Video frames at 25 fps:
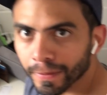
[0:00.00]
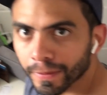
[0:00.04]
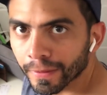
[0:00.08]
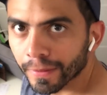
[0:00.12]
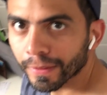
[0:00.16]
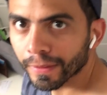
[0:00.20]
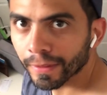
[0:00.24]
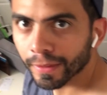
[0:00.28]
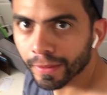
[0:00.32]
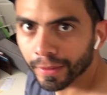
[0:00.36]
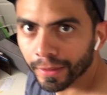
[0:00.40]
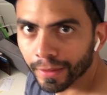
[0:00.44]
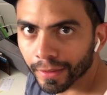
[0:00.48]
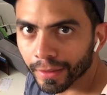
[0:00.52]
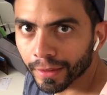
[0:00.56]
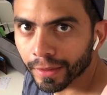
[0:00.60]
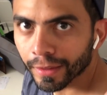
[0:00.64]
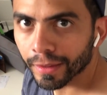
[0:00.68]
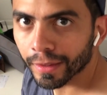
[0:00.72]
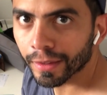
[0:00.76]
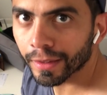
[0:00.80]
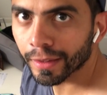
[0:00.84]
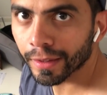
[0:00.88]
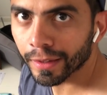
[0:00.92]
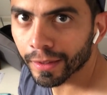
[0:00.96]
someone's
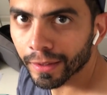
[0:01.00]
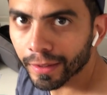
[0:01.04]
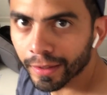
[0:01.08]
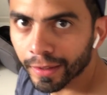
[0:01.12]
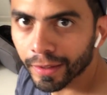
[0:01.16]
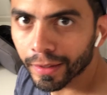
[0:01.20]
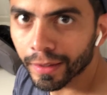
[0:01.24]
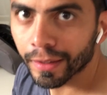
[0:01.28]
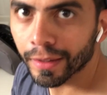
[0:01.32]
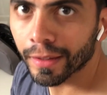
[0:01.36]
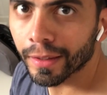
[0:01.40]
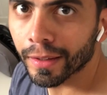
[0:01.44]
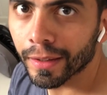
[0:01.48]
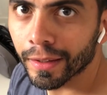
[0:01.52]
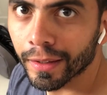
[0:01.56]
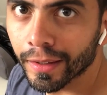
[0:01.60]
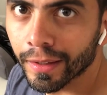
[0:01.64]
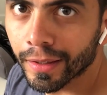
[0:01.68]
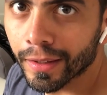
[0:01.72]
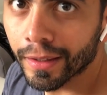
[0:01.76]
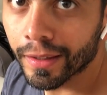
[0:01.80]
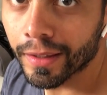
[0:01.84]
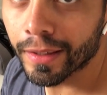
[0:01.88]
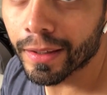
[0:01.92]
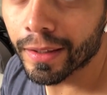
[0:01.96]
crying, like what
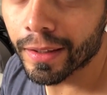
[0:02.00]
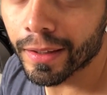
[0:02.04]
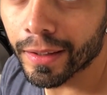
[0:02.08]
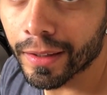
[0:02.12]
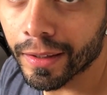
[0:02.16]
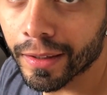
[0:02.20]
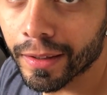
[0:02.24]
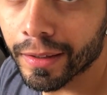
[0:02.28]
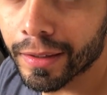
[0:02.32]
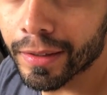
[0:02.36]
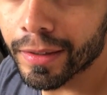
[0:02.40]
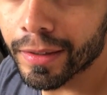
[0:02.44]
is that called?